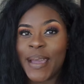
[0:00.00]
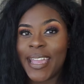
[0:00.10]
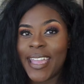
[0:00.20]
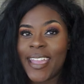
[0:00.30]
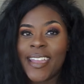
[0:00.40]
my
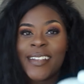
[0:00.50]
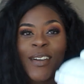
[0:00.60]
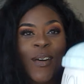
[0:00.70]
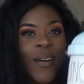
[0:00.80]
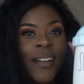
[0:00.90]
hand
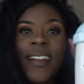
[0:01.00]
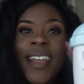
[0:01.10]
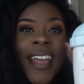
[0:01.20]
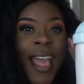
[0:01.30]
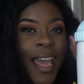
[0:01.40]
on
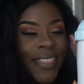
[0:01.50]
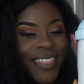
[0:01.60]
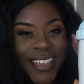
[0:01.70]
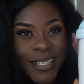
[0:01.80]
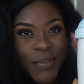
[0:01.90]

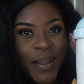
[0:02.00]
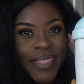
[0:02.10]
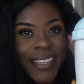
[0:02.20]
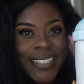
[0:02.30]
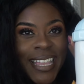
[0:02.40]
this
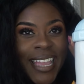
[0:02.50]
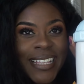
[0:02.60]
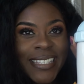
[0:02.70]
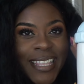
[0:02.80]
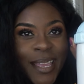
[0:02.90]
one. This
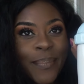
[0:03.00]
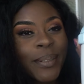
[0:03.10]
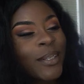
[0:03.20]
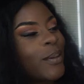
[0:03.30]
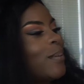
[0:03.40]
is the
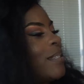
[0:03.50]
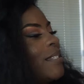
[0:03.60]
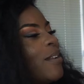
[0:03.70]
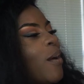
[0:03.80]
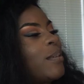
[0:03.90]
blue
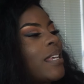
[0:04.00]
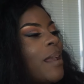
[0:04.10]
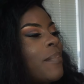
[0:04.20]
snow day